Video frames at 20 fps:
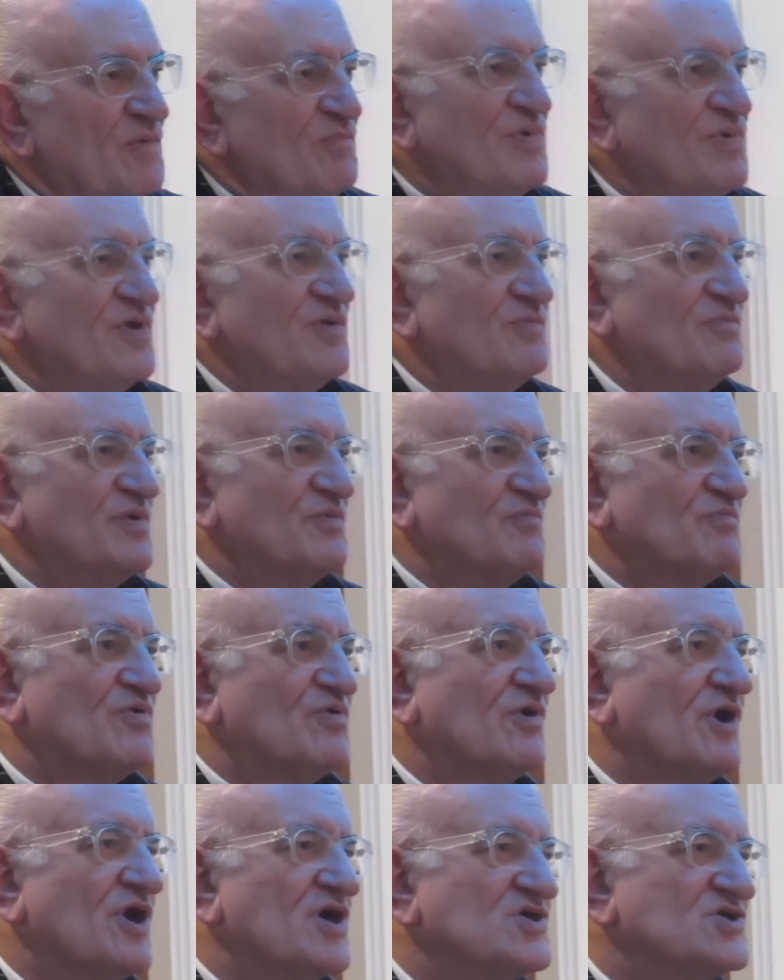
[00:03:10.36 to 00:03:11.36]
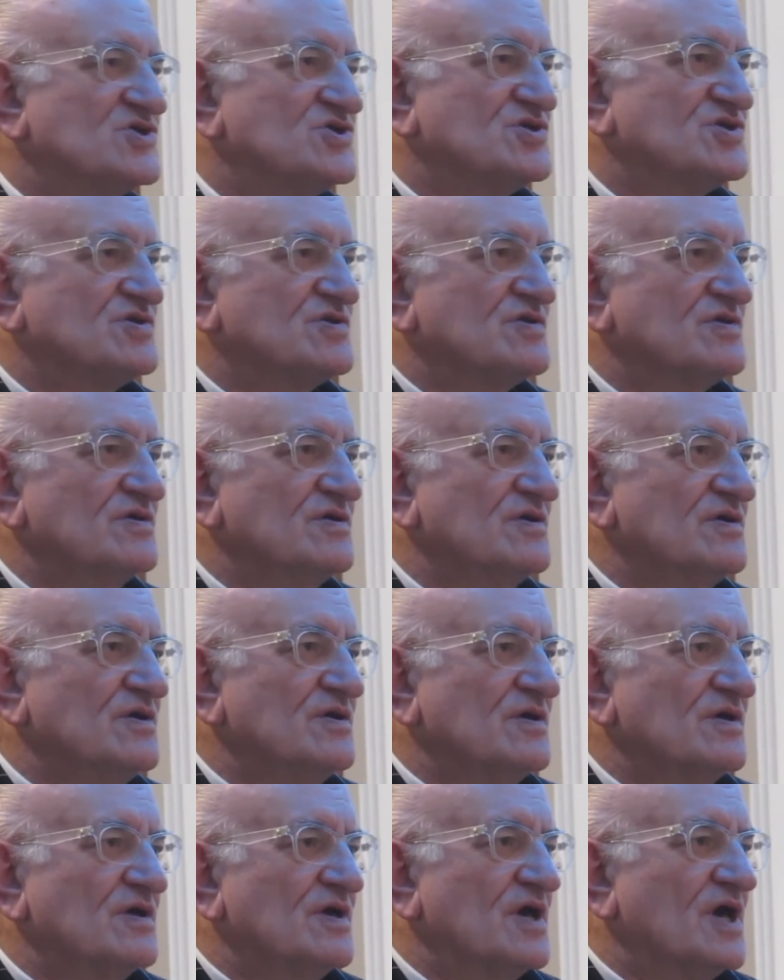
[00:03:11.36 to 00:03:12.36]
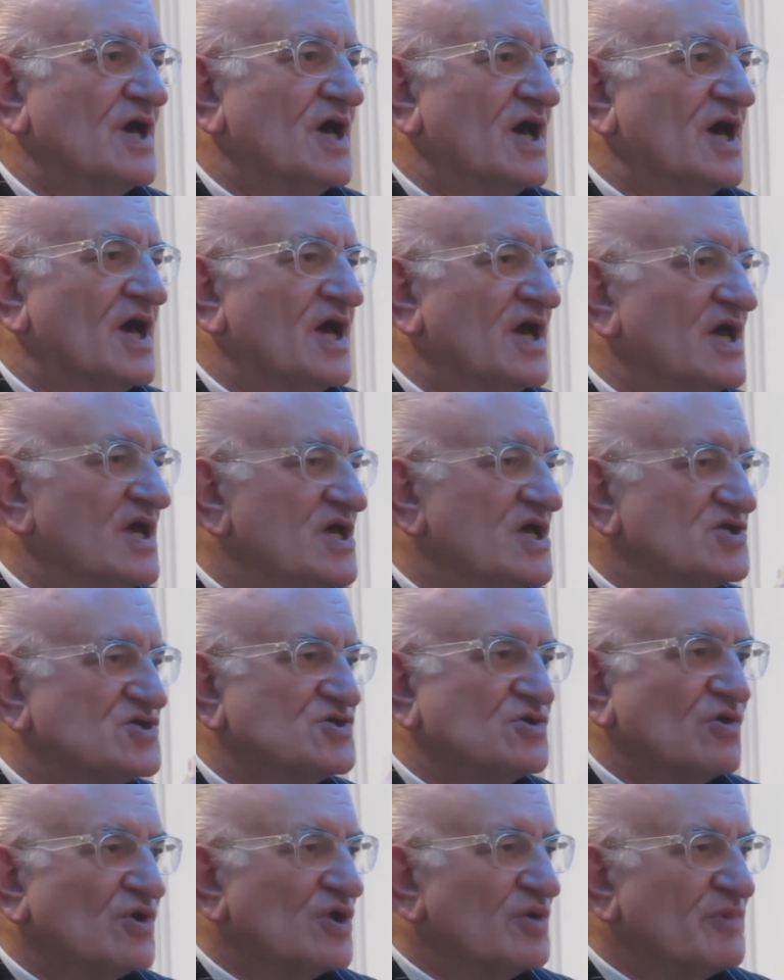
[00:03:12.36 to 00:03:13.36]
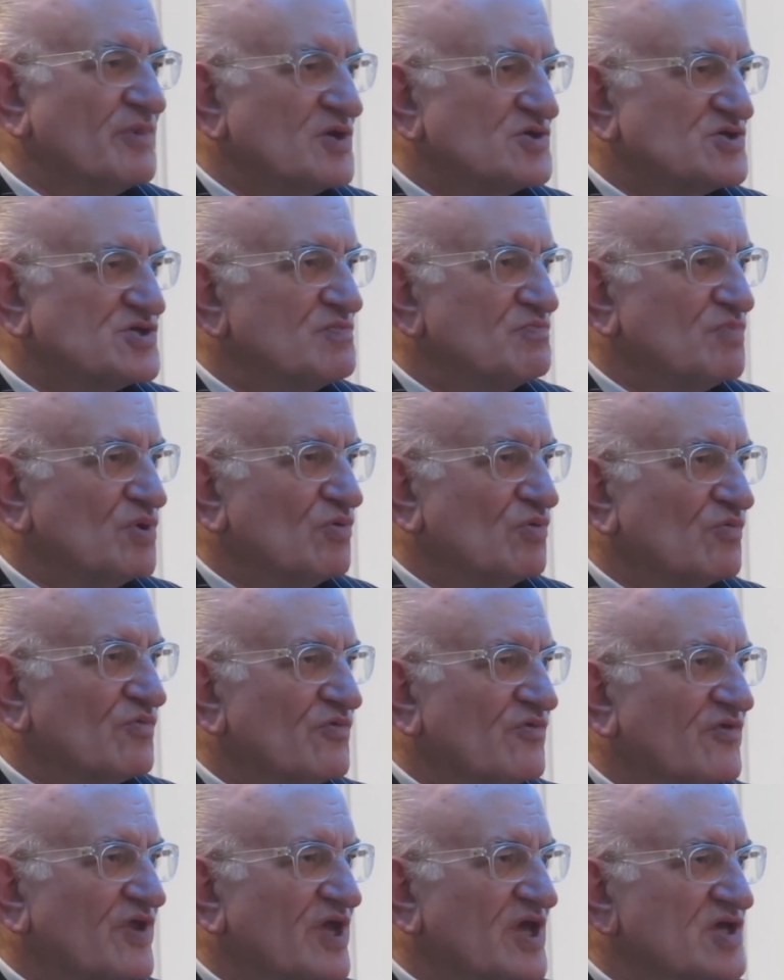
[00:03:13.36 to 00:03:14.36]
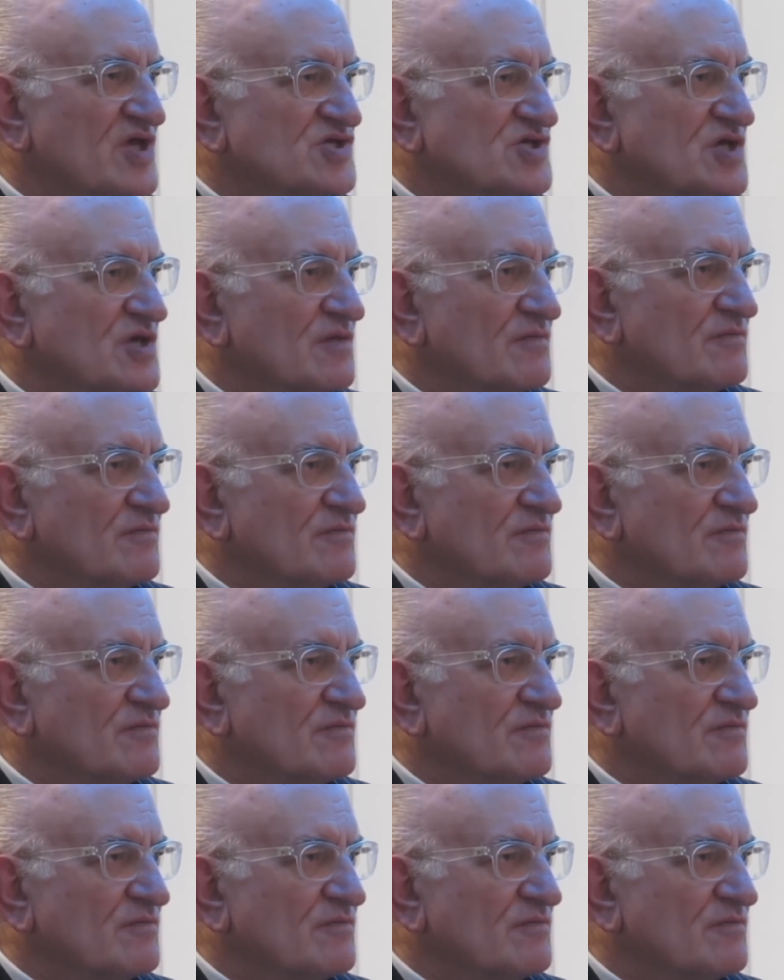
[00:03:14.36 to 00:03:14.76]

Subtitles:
But price is not the most important thing, is it?